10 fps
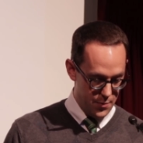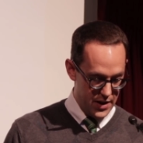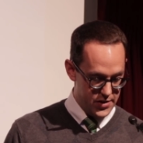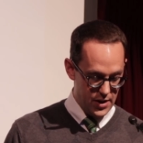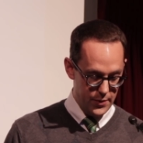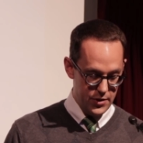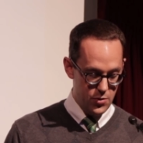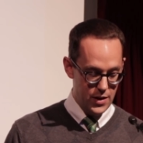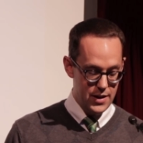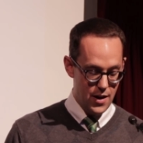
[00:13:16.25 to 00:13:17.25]
by someone
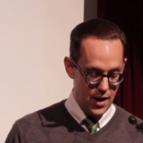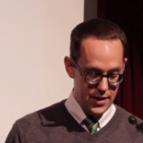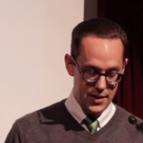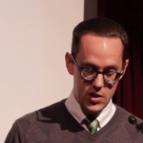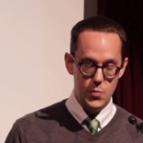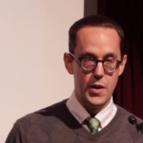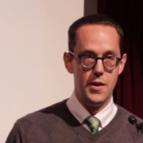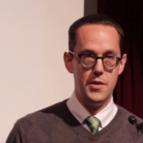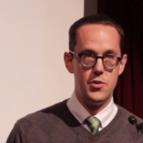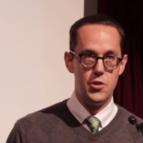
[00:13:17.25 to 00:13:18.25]
who had not
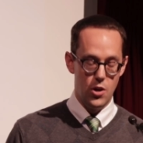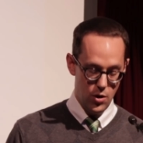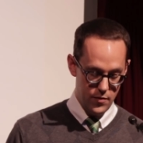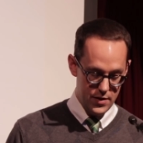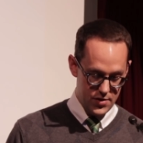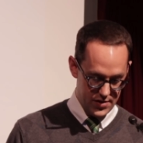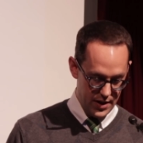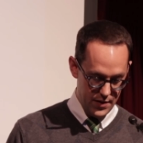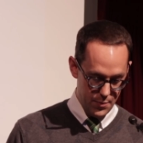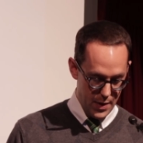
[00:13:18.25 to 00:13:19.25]
experienced Jehovah's
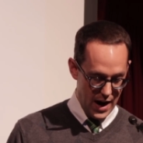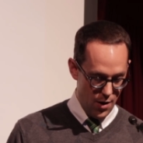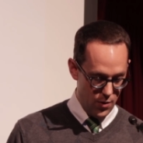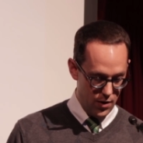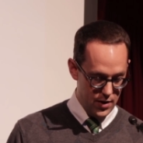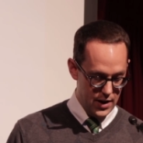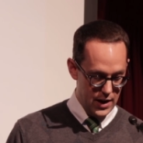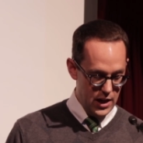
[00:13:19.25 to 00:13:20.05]
saving power.